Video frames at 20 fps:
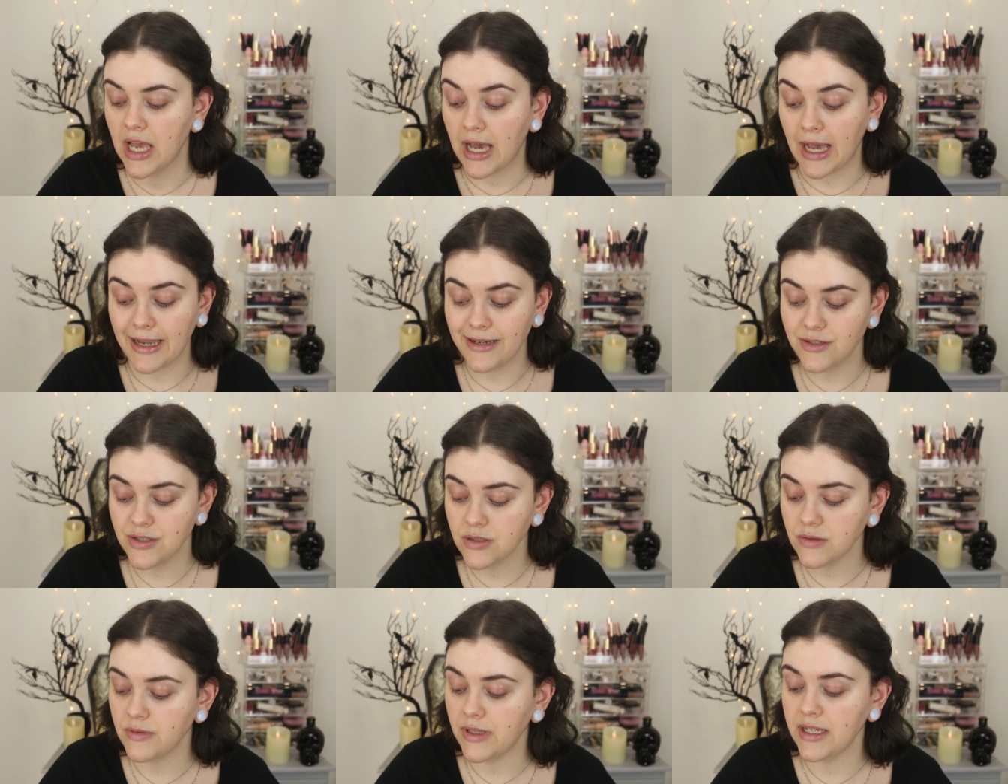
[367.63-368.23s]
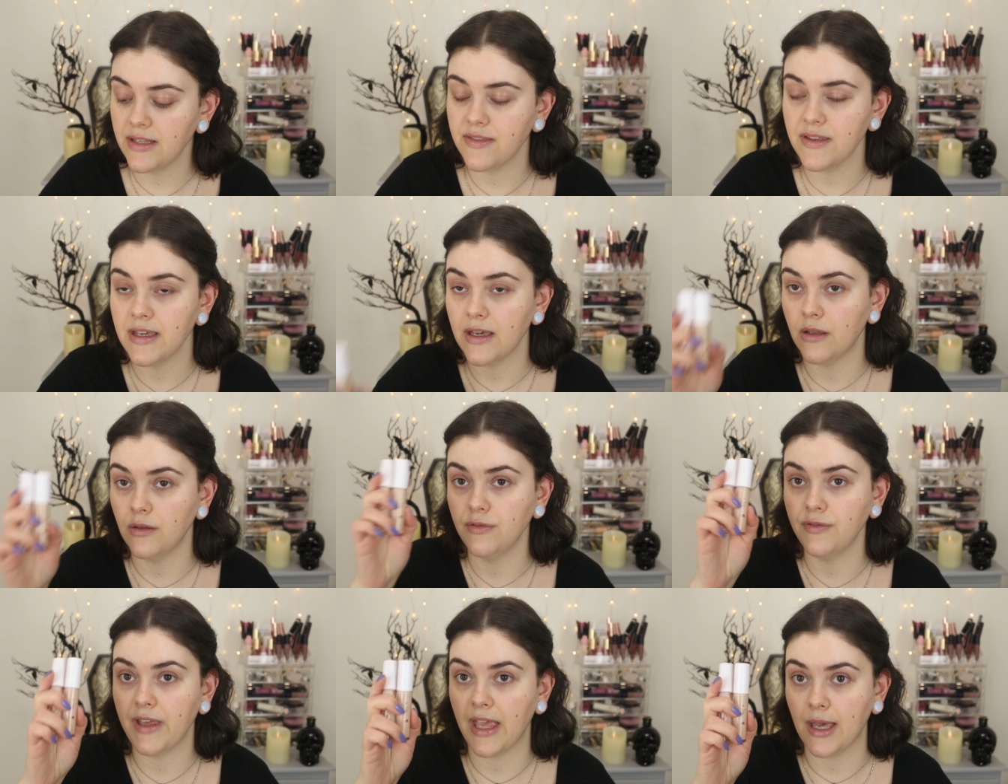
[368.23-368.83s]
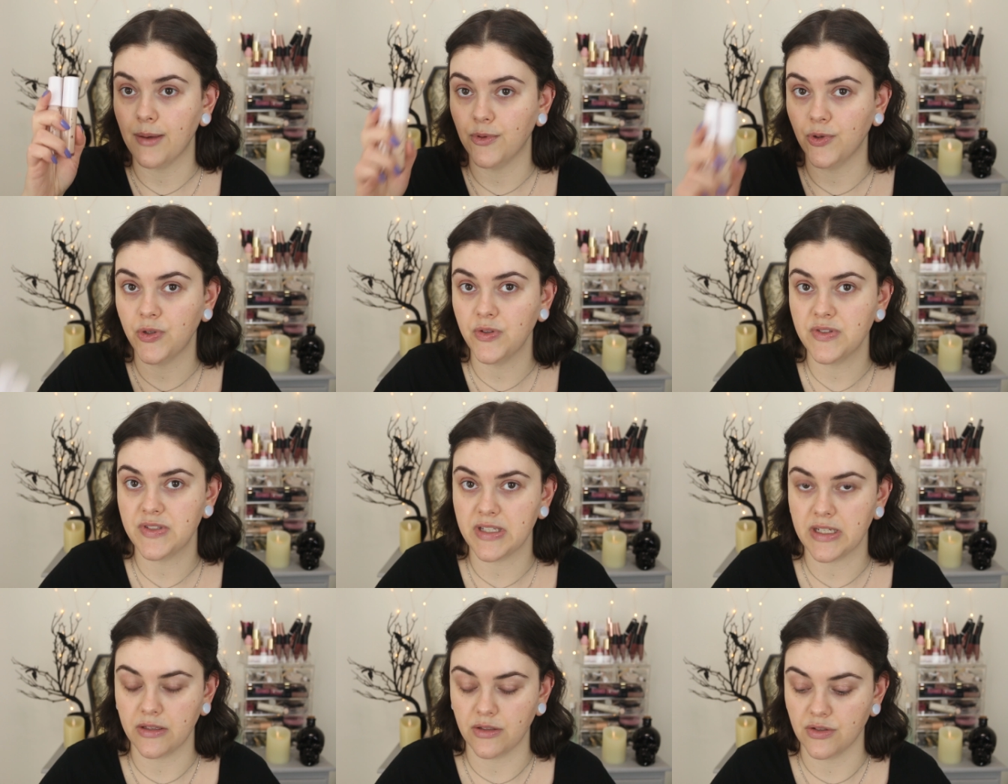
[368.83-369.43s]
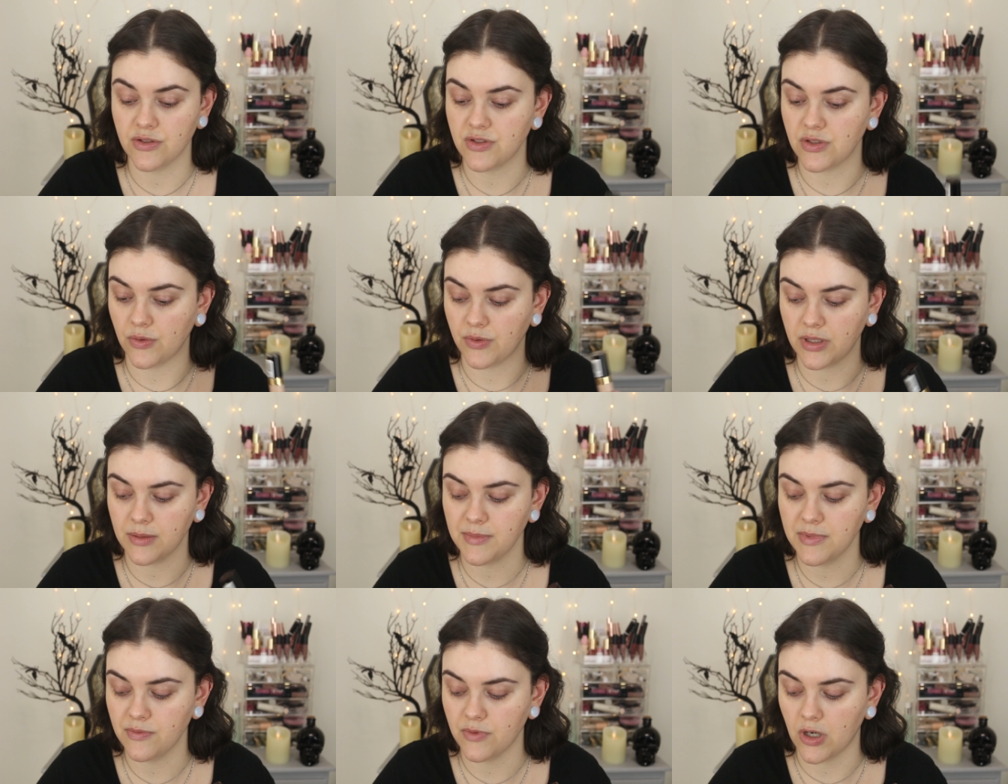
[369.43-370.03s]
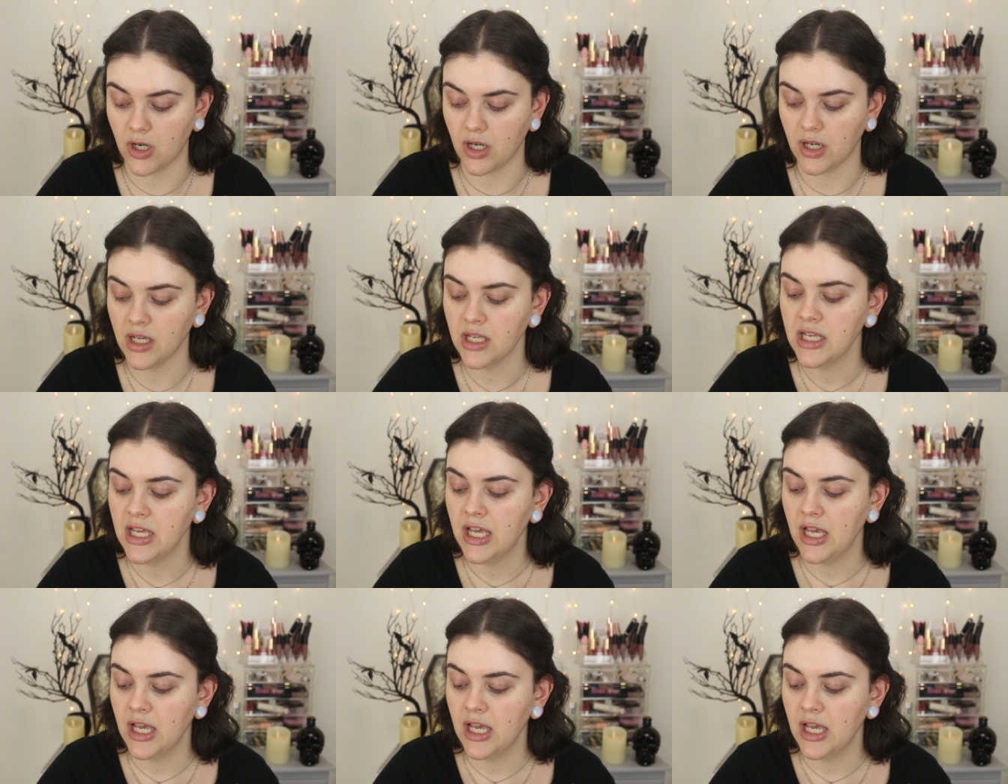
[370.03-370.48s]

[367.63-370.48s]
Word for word: I do like the e.l.f. Camo concealers, don't get me wrong,